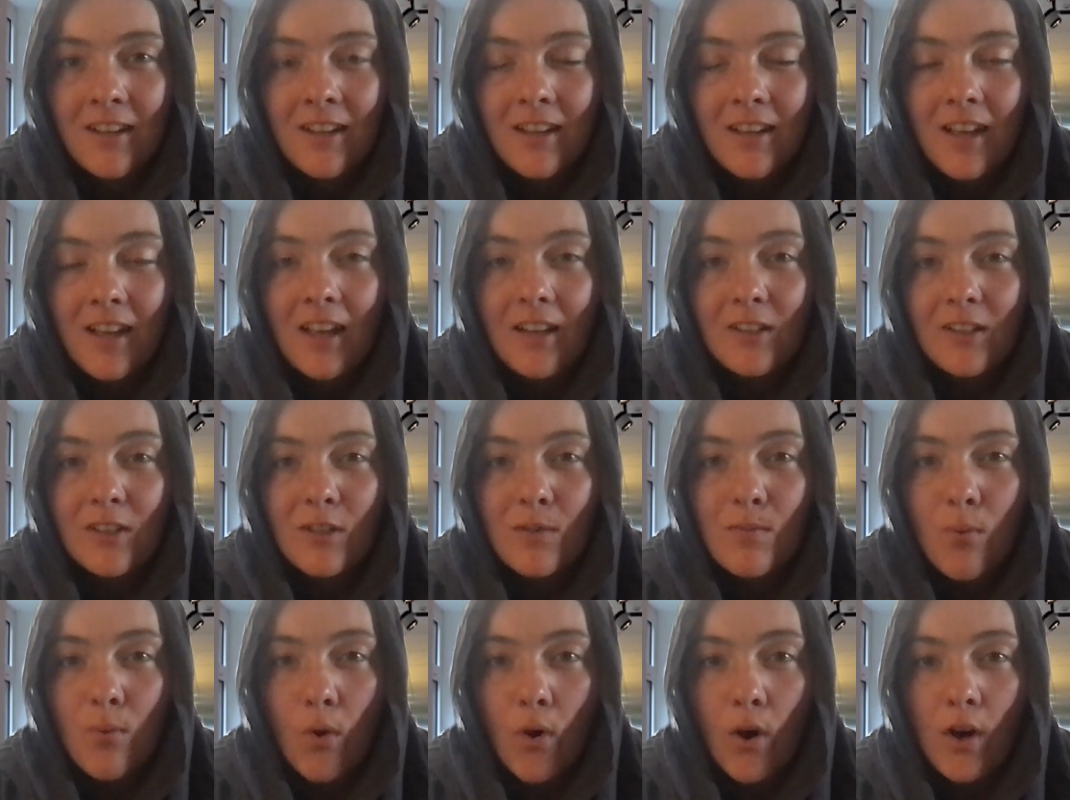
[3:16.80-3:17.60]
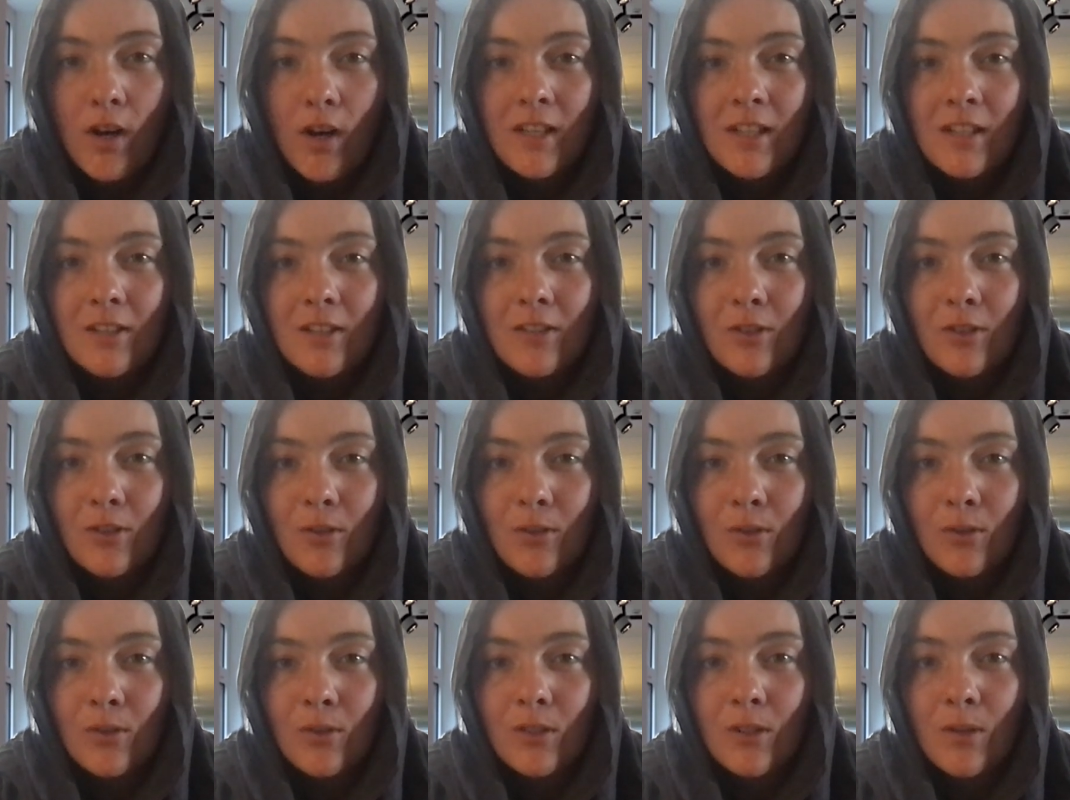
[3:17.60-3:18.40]
It is important
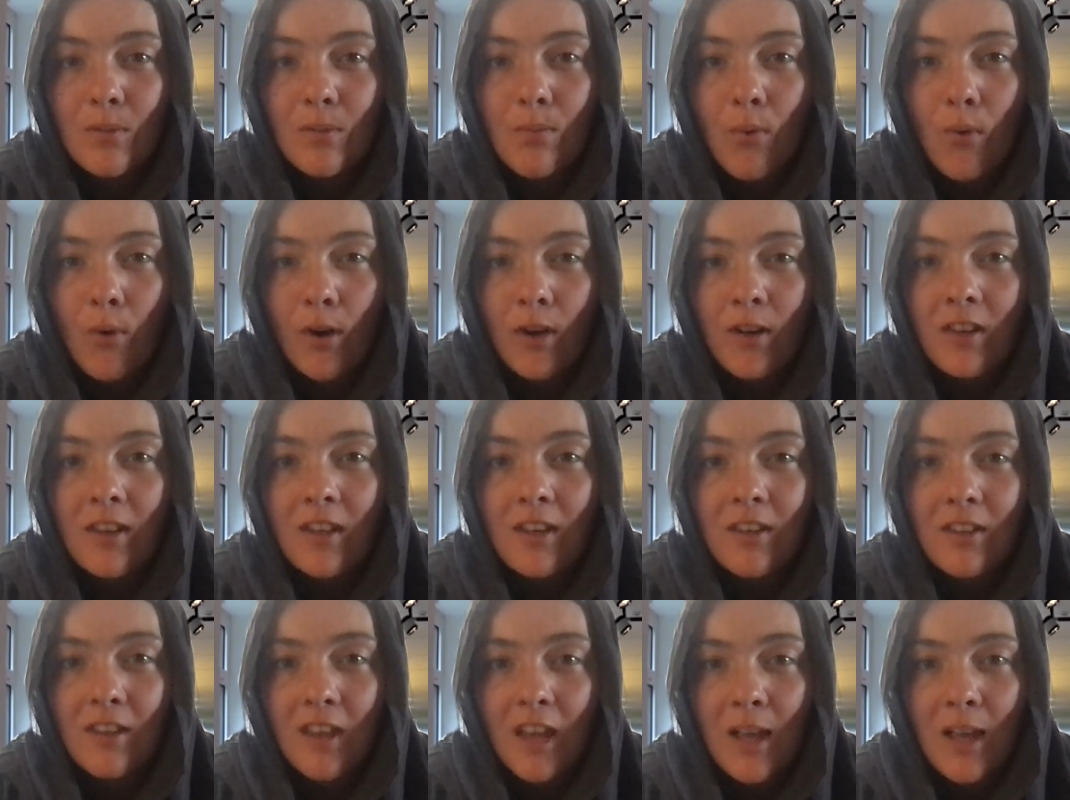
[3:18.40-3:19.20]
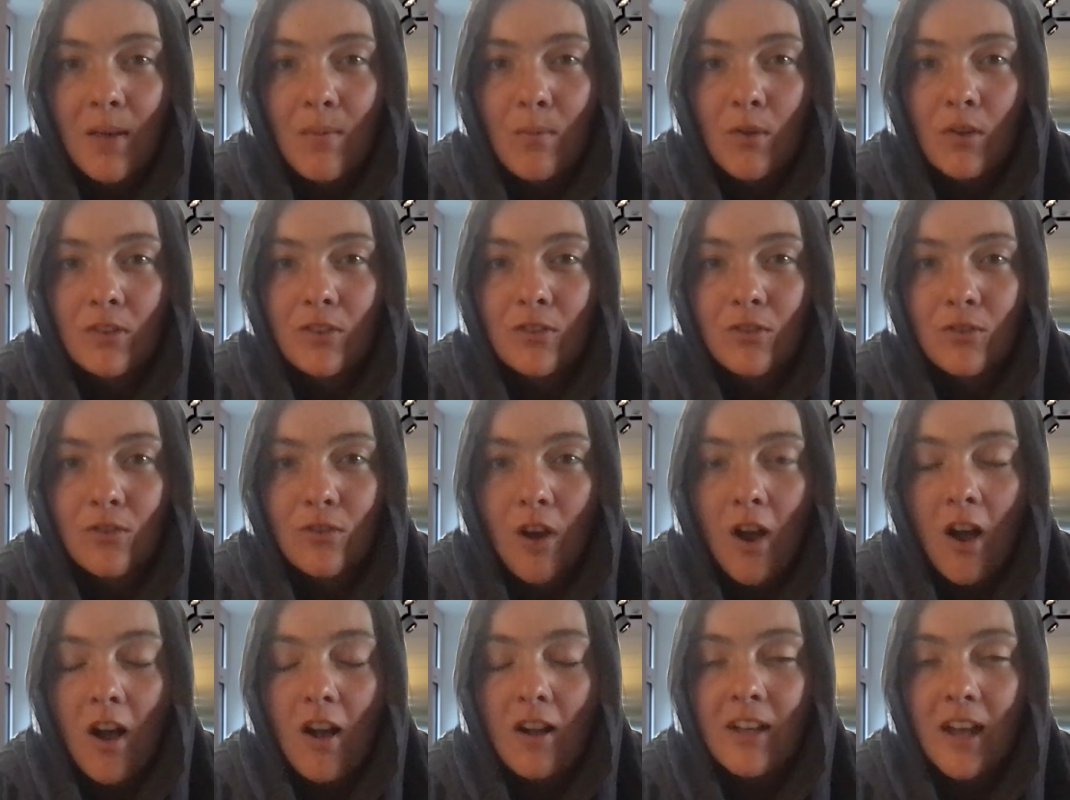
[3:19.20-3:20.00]
to support the claim with
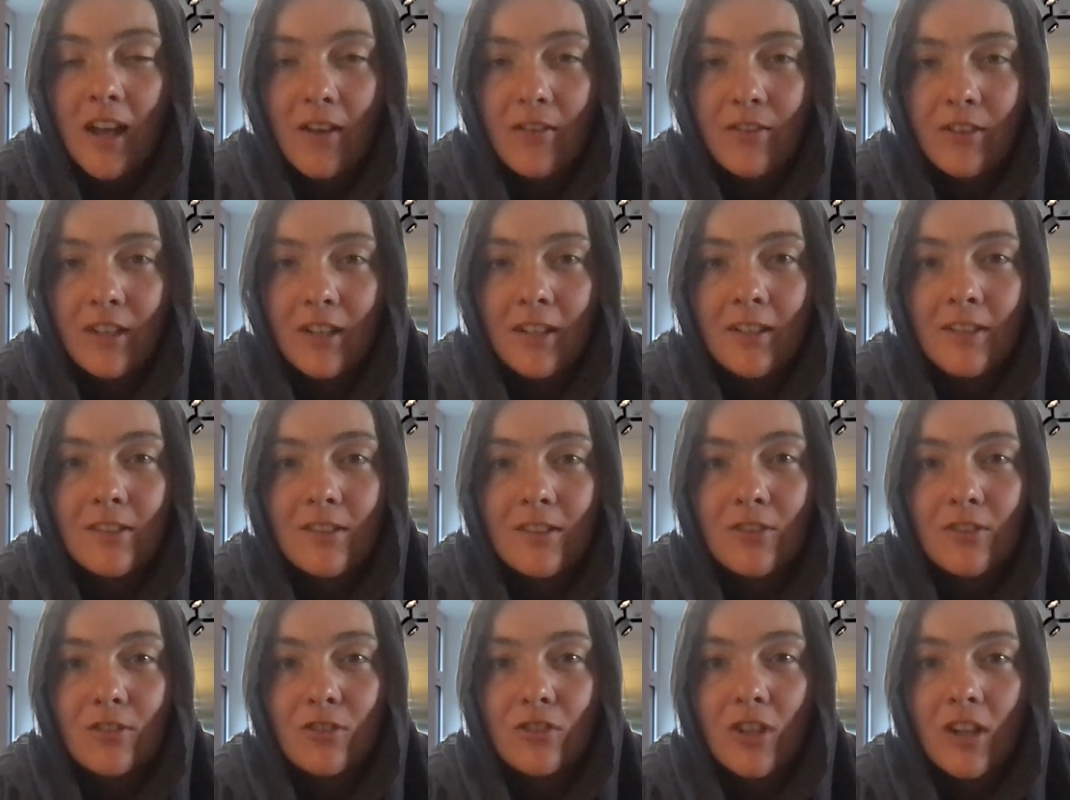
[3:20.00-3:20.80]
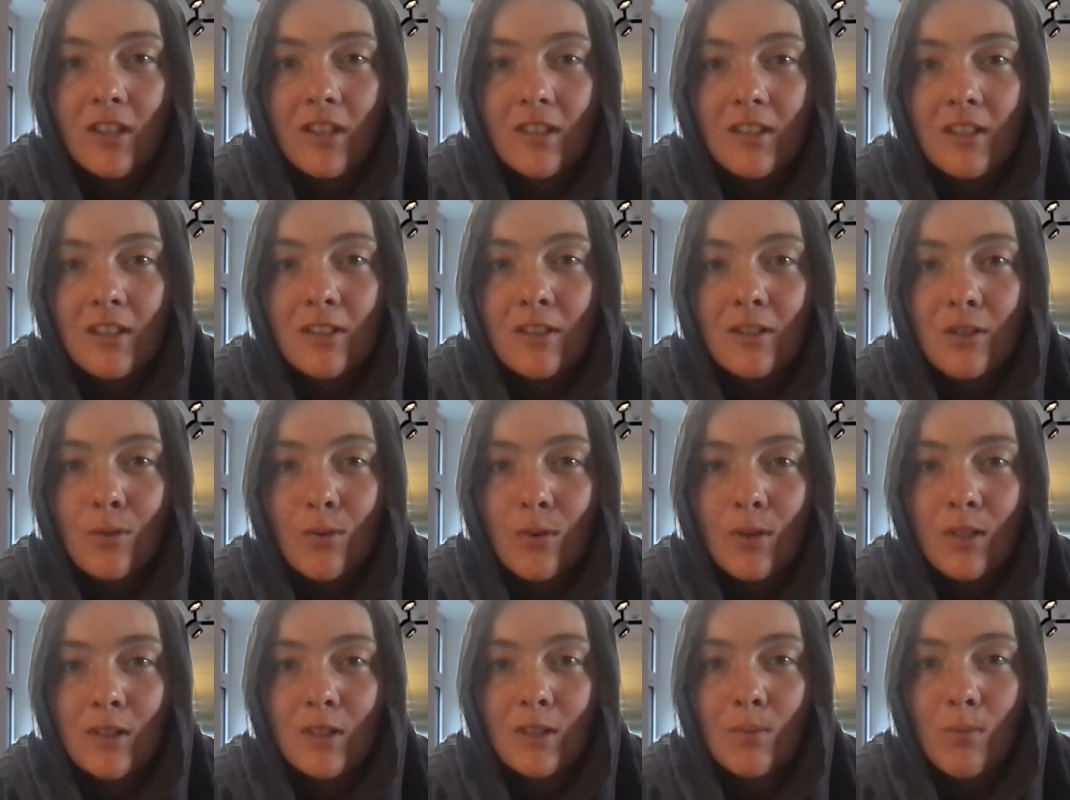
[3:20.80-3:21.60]
strong evidence just as you
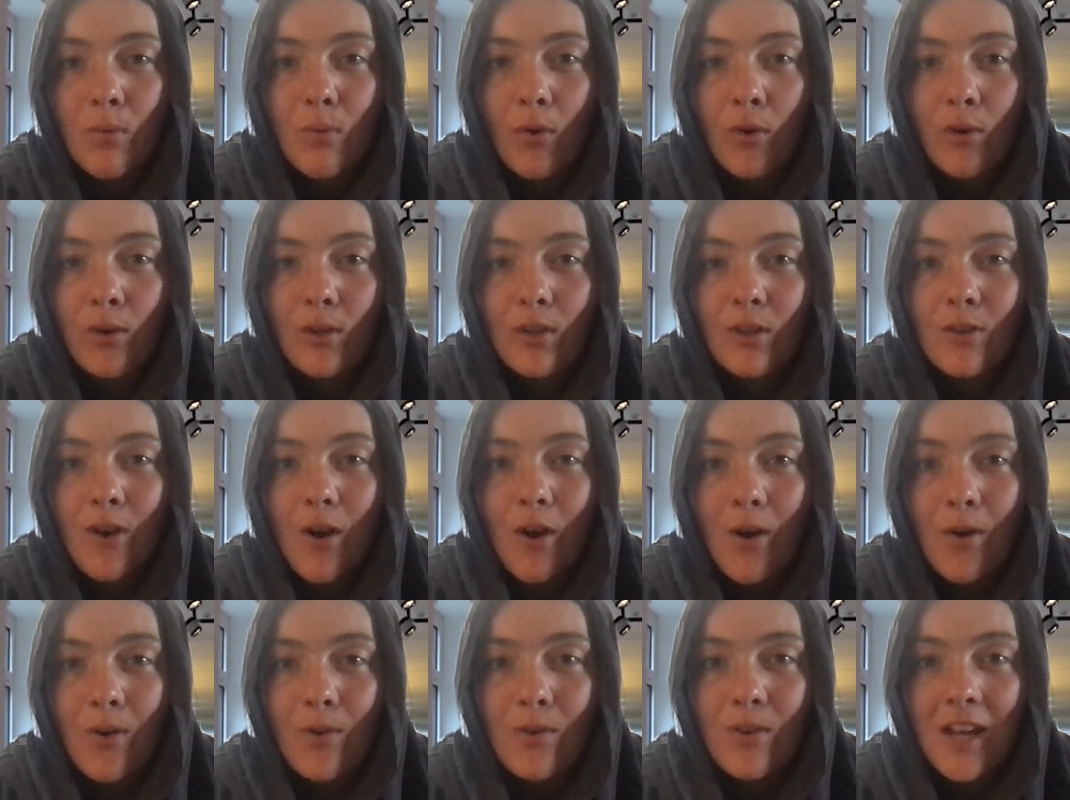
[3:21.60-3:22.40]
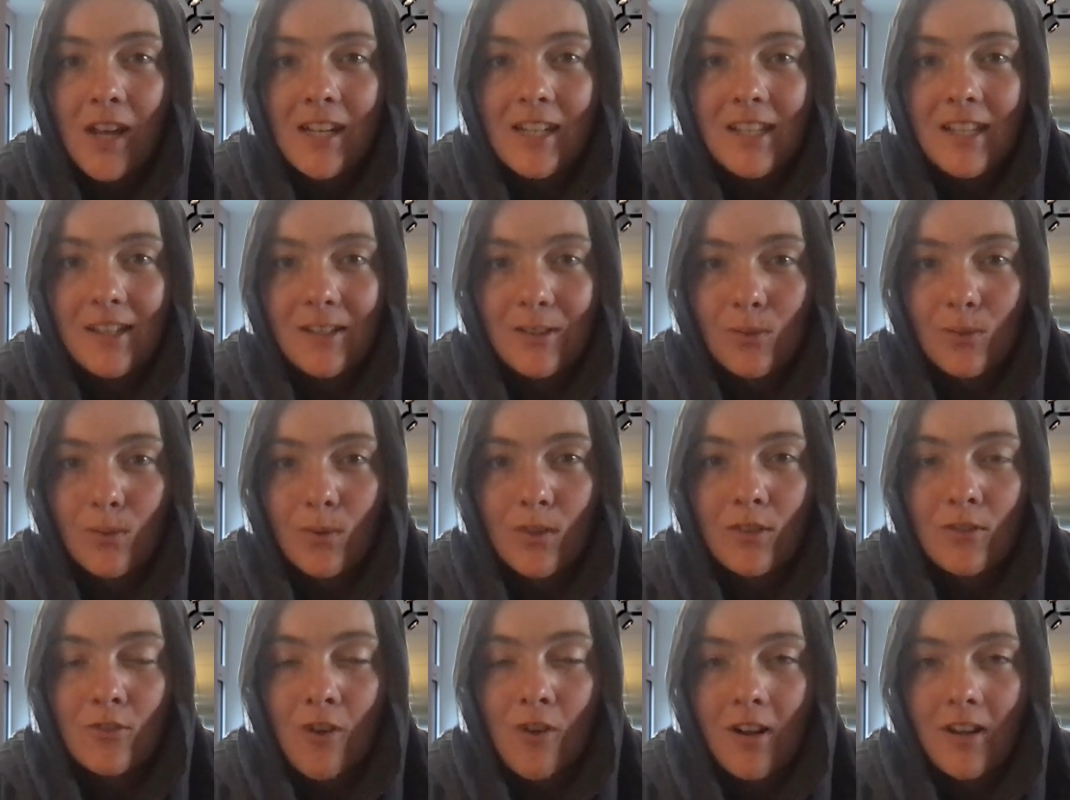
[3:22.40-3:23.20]
would support your own ideas with
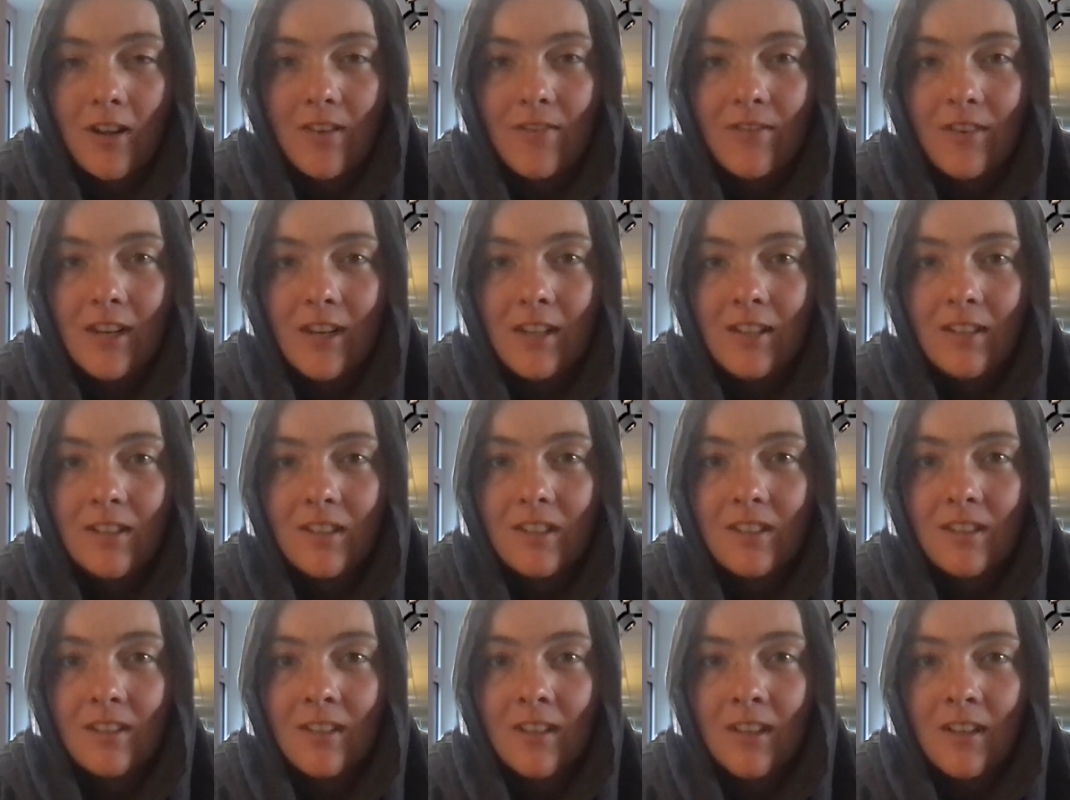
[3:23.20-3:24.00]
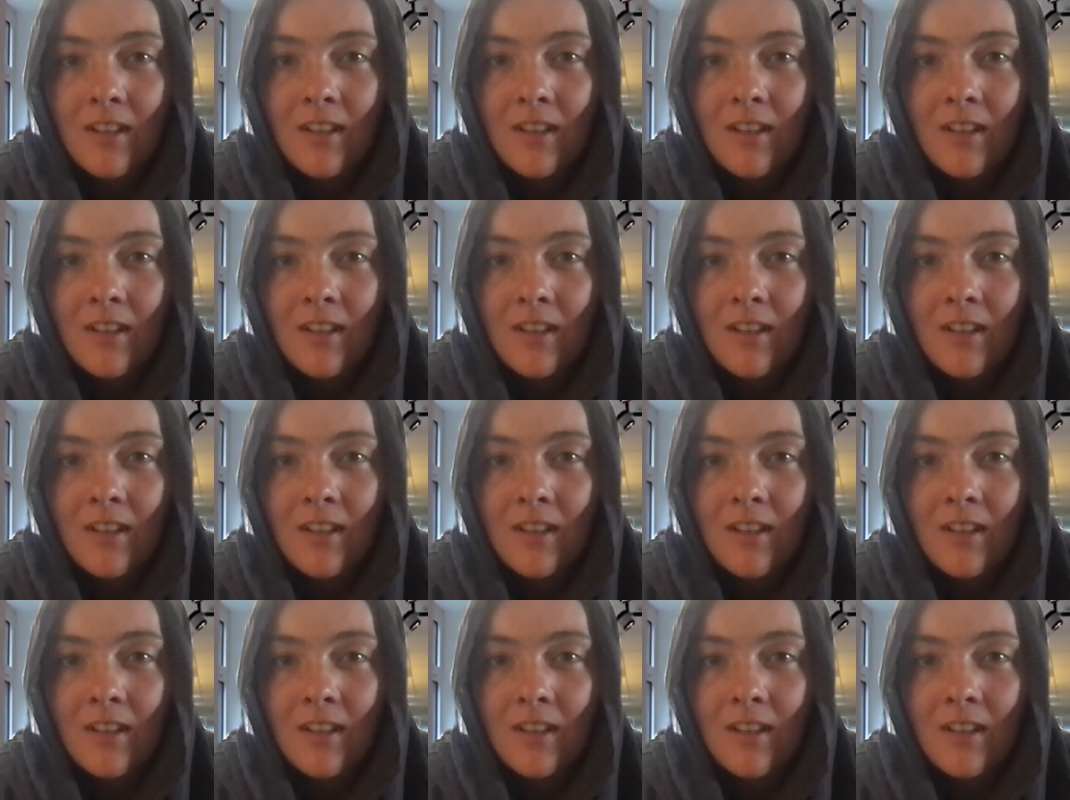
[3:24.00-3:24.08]
strong evidence